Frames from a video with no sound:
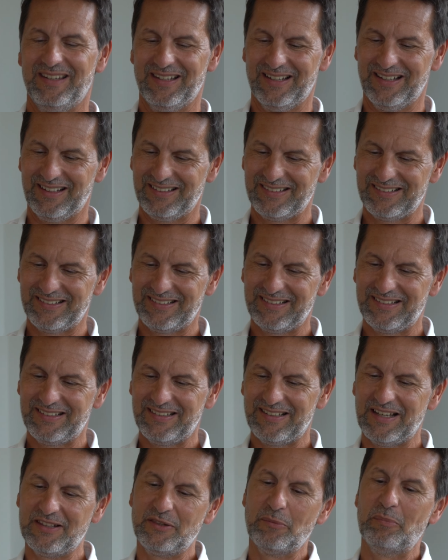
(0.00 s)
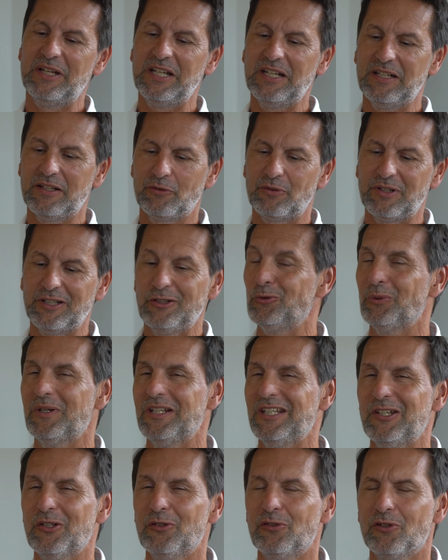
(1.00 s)
Yeah. At the beginning, that's like
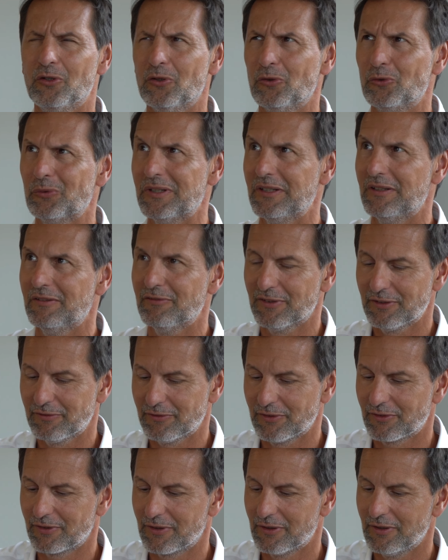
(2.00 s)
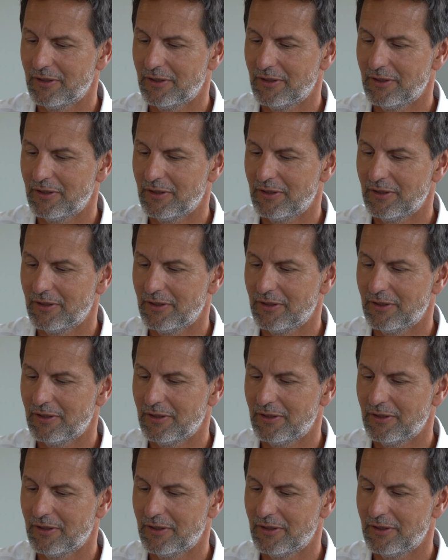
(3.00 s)
20 years ago, 25 years ago.